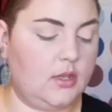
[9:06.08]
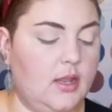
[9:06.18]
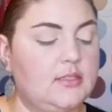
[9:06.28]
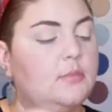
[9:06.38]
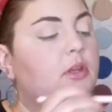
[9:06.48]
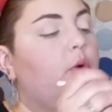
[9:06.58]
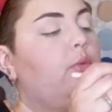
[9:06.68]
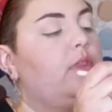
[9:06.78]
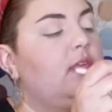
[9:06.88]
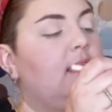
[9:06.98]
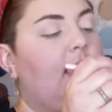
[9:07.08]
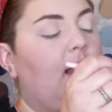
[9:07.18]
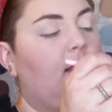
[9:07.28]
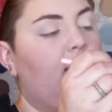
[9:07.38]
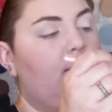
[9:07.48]
Next I'm going to go in with
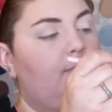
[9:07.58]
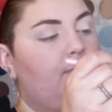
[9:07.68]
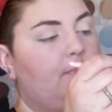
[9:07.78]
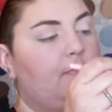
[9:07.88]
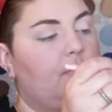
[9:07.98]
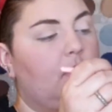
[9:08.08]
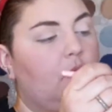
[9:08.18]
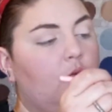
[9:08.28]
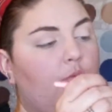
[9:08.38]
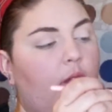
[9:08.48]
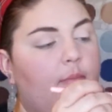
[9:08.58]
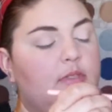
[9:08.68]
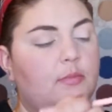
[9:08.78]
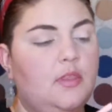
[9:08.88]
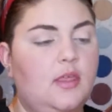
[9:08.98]
Gala, grab
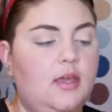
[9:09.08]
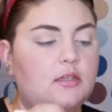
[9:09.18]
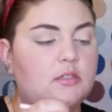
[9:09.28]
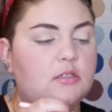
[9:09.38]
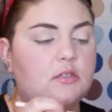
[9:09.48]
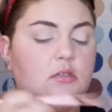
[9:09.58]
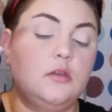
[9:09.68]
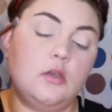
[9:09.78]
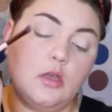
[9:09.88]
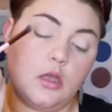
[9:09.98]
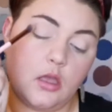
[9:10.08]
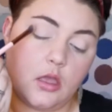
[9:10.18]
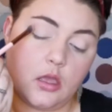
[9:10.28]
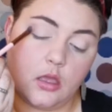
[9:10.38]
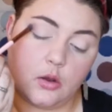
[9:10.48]
some of that,
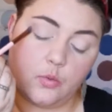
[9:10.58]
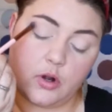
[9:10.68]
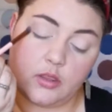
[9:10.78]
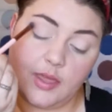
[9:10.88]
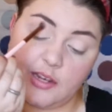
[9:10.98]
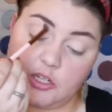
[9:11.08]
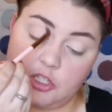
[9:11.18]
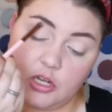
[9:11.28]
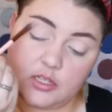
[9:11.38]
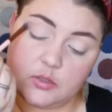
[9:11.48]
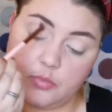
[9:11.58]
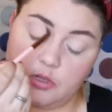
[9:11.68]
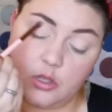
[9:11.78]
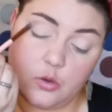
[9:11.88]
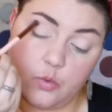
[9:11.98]
and work that just
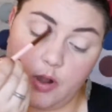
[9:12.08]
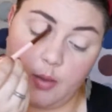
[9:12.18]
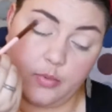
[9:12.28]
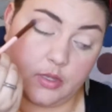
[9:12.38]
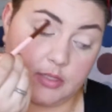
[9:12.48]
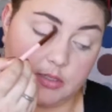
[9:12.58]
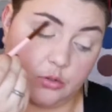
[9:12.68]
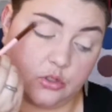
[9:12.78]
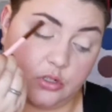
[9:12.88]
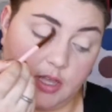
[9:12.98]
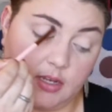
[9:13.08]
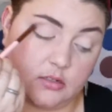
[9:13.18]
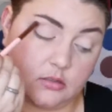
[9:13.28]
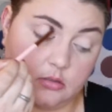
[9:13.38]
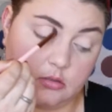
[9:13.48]
below where I put Socialite.